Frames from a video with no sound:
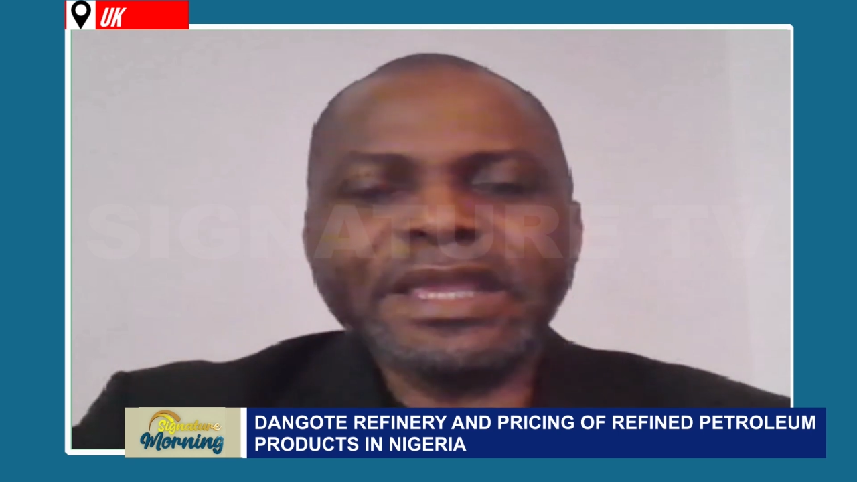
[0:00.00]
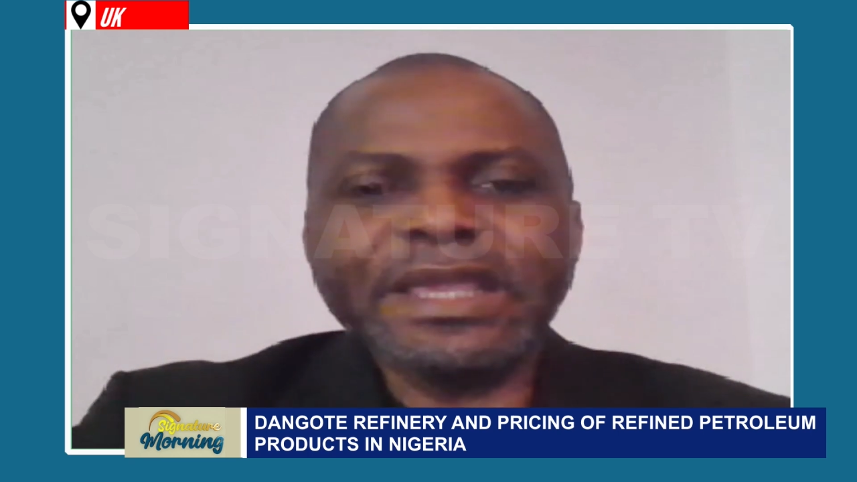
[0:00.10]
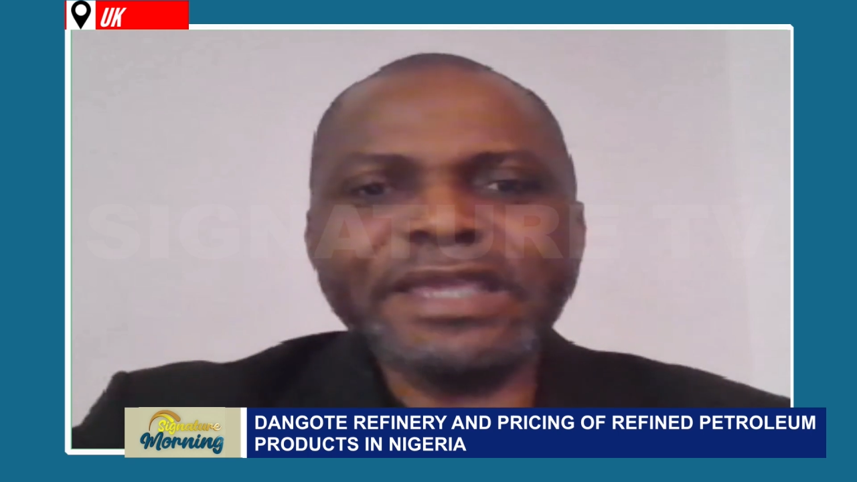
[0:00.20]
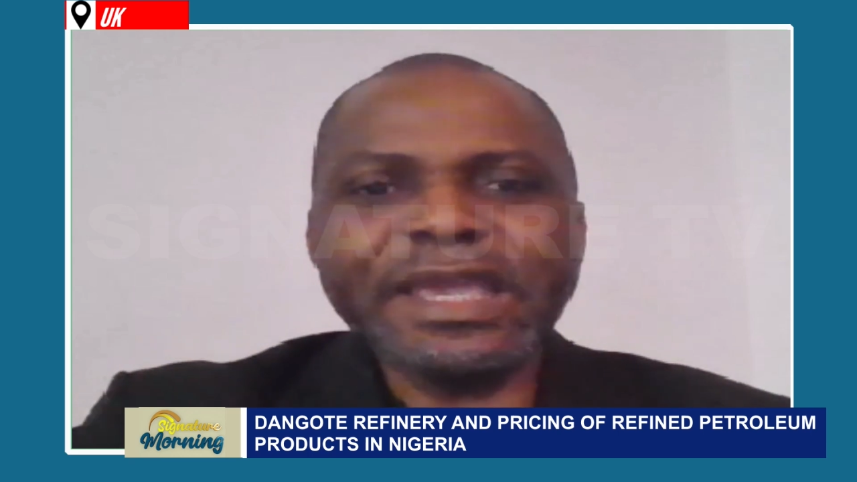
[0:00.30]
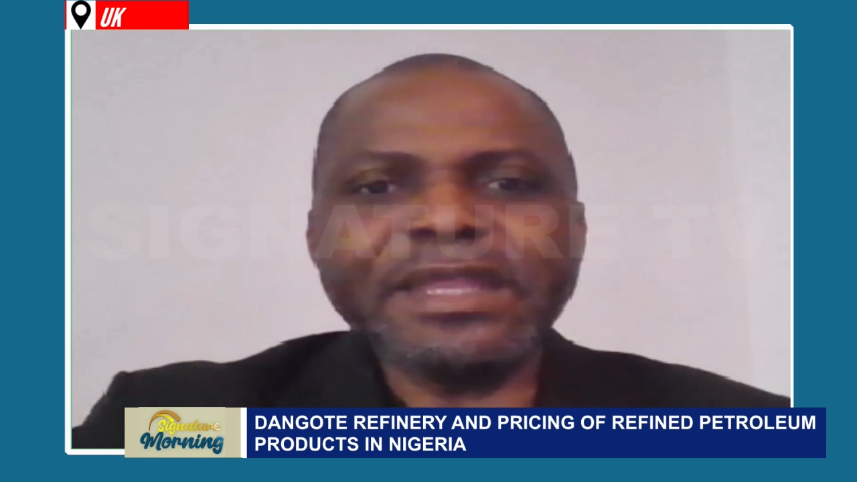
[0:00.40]

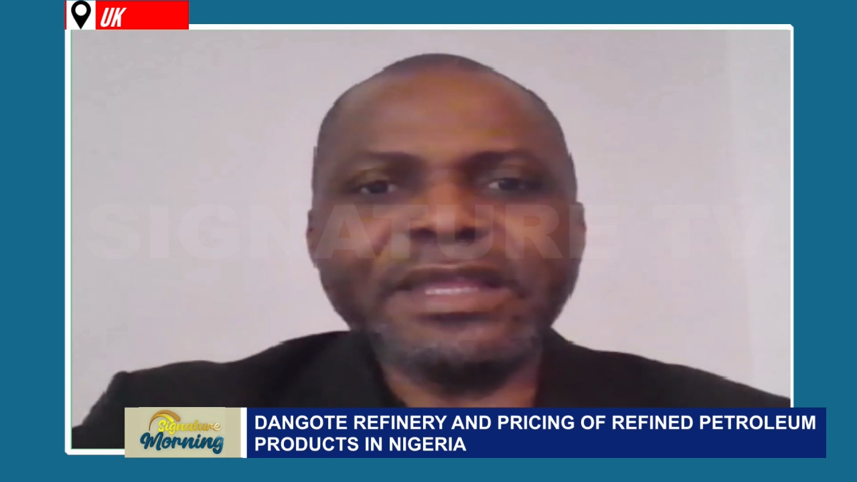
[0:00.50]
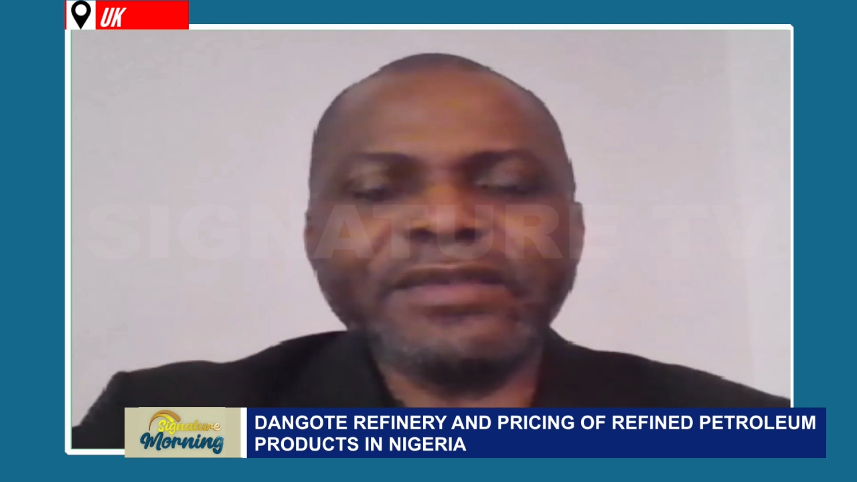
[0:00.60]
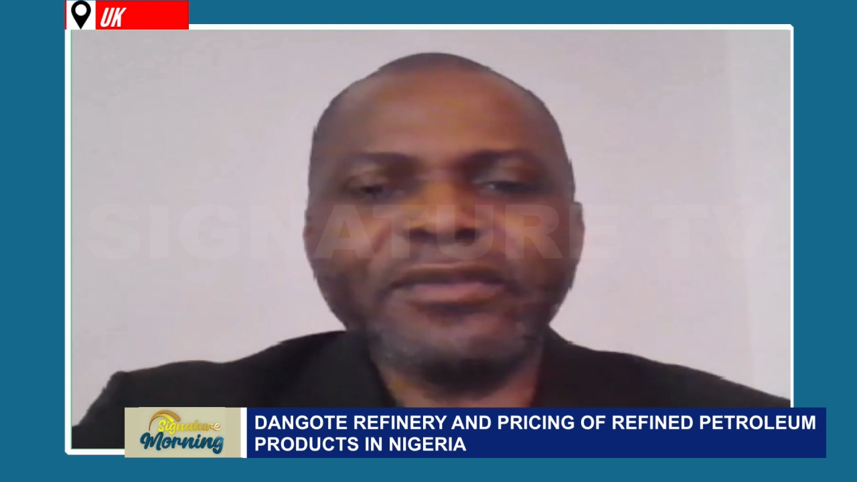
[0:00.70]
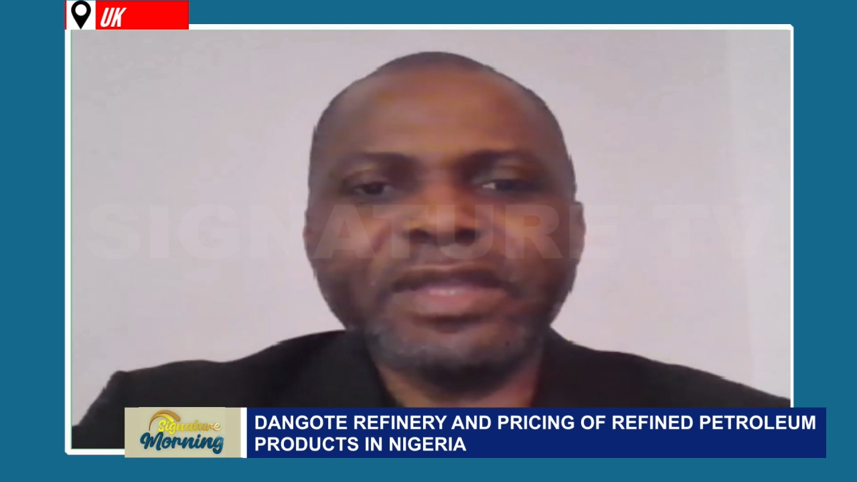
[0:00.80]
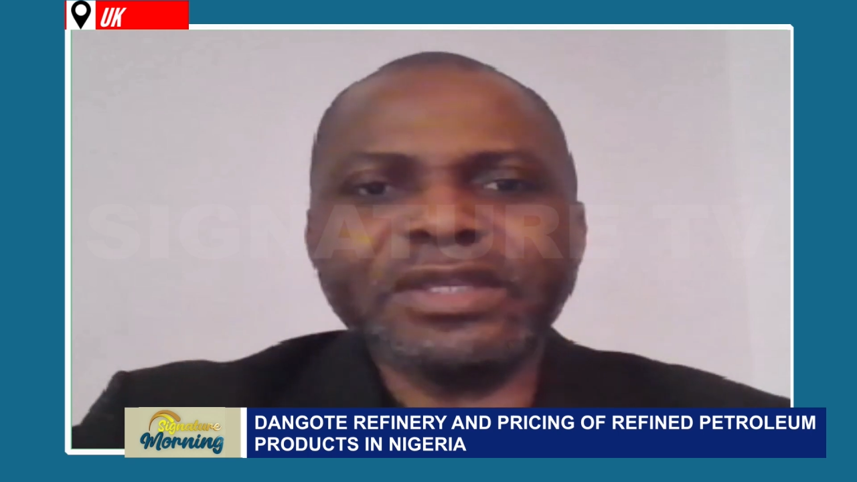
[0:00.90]

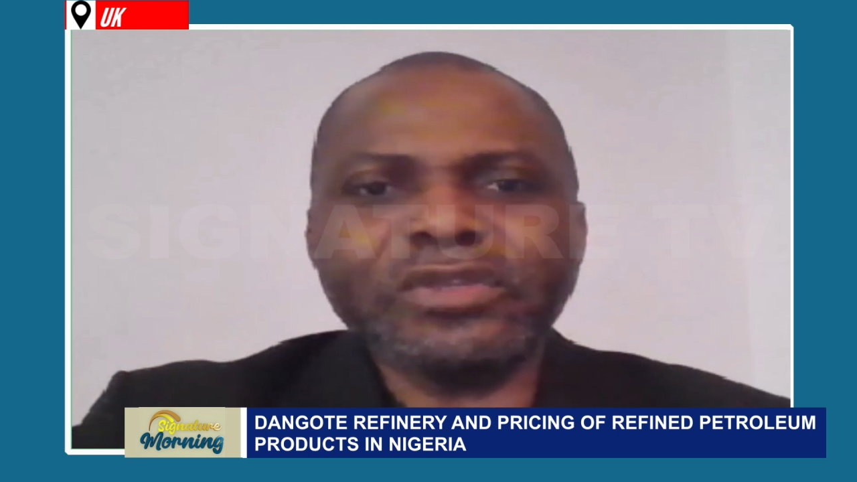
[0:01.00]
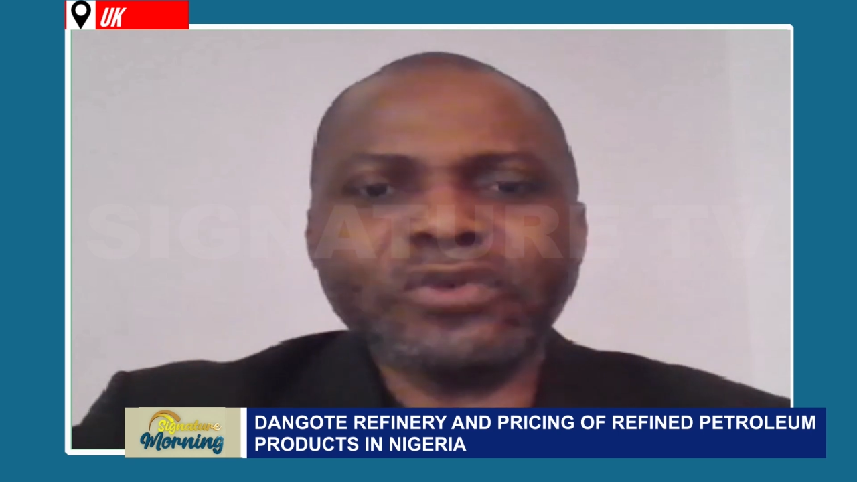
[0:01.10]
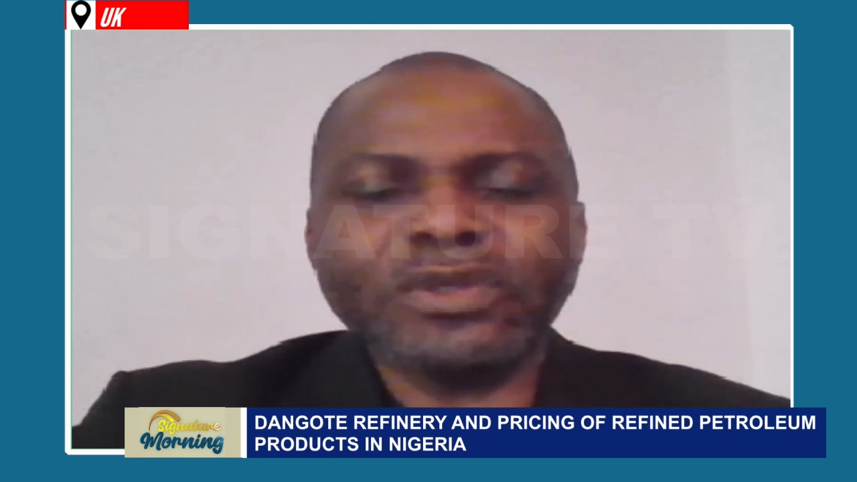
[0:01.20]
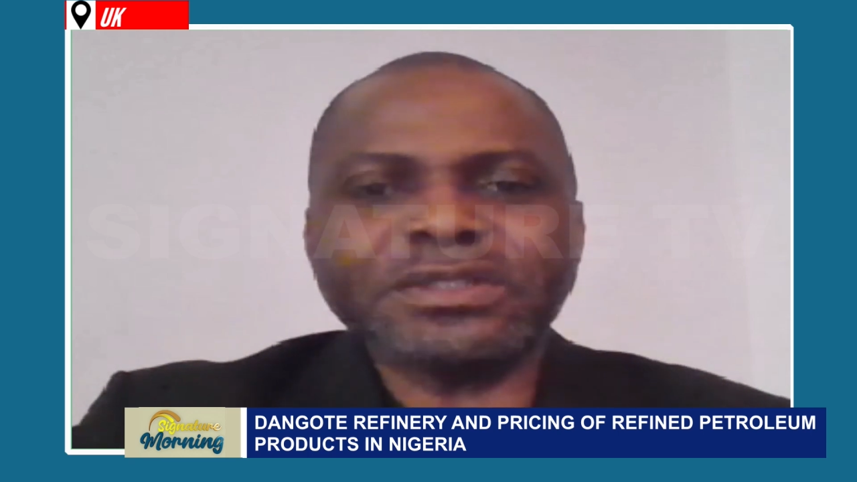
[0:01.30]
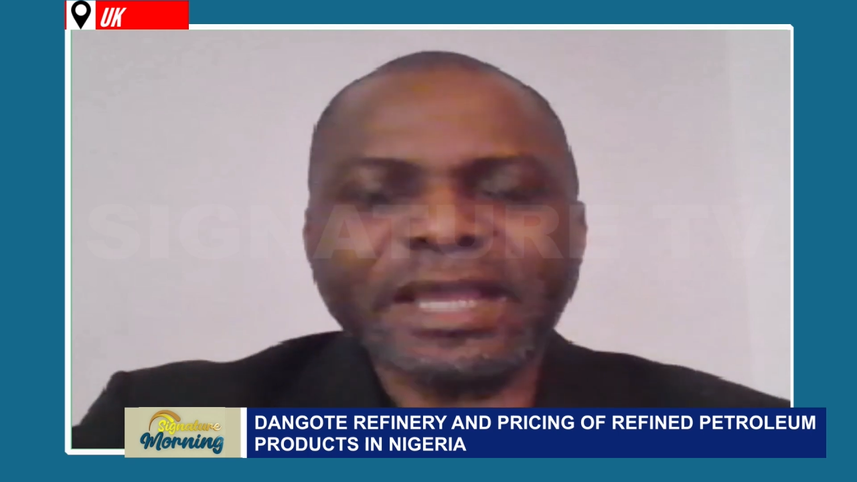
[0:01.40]
Again,
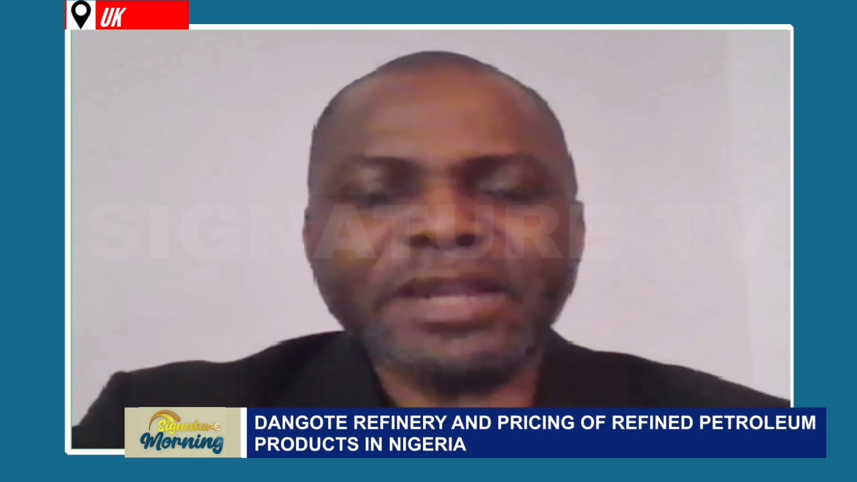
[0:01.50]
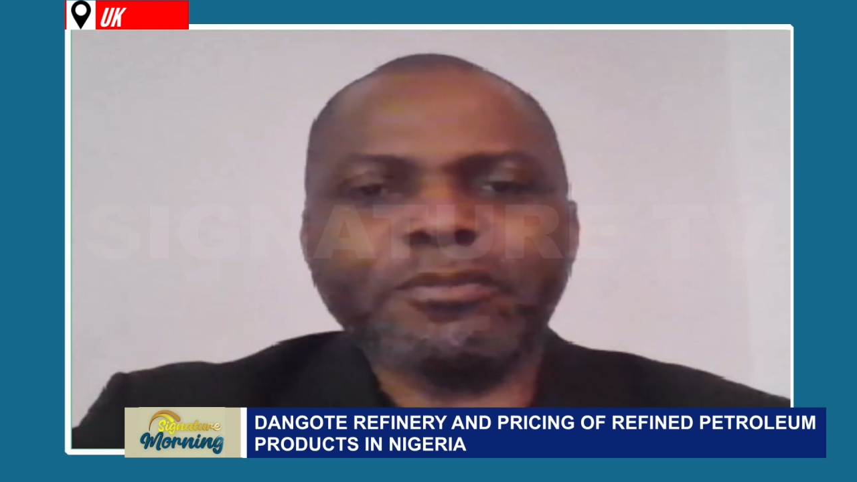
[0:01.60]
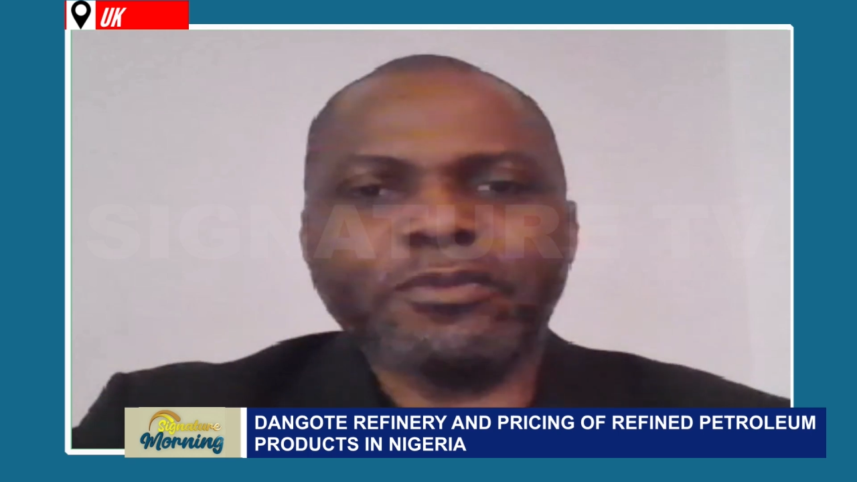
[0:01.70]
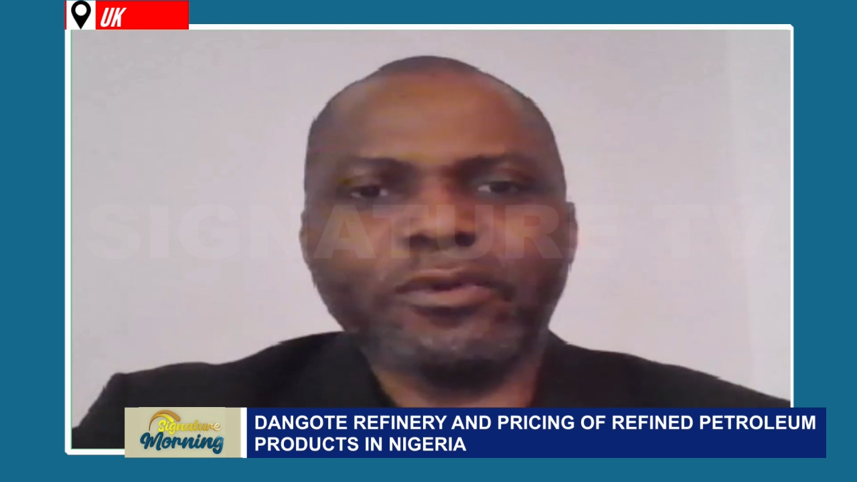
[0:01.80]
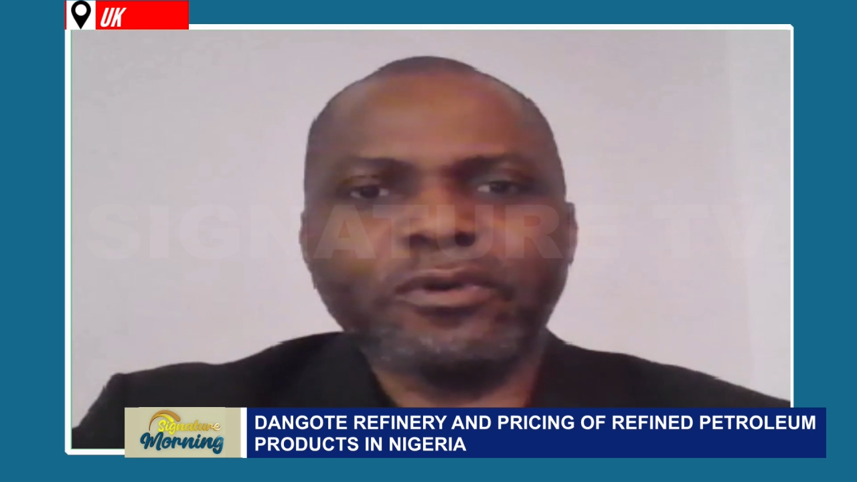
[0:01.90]
it was
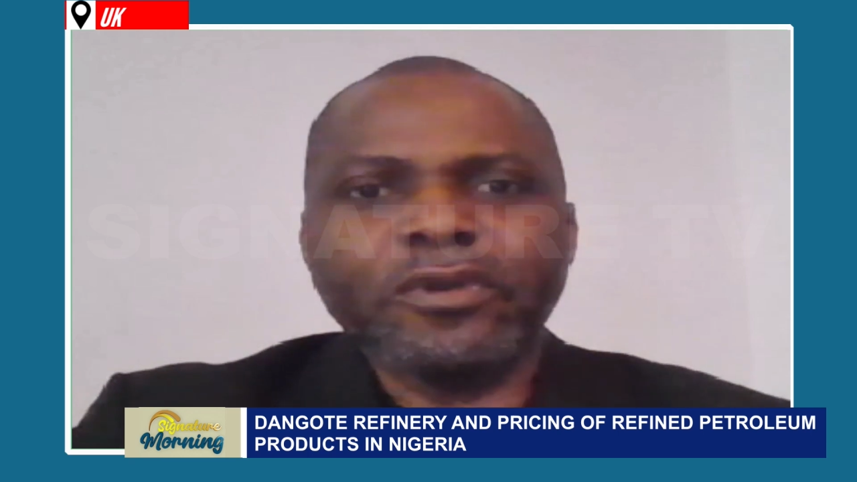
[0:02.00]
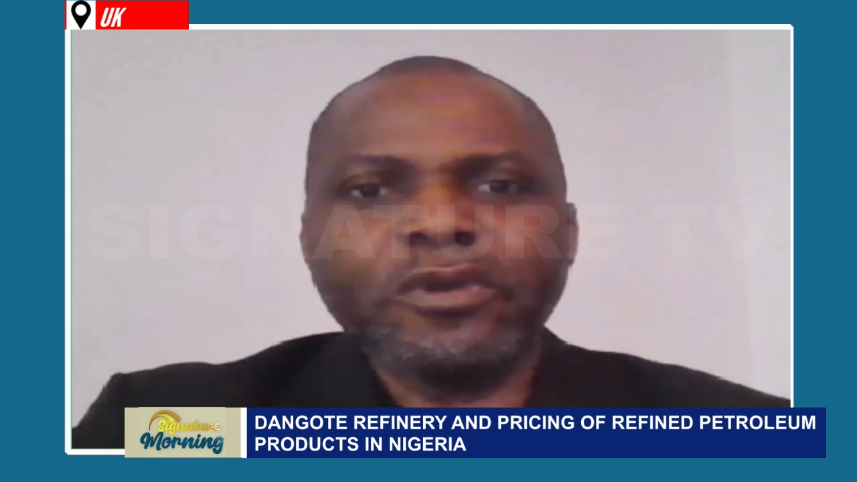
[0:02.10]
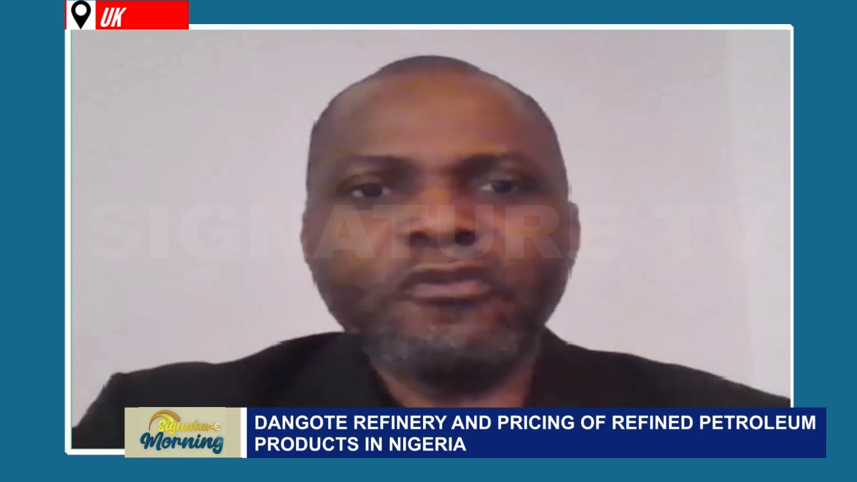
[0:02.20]
terrible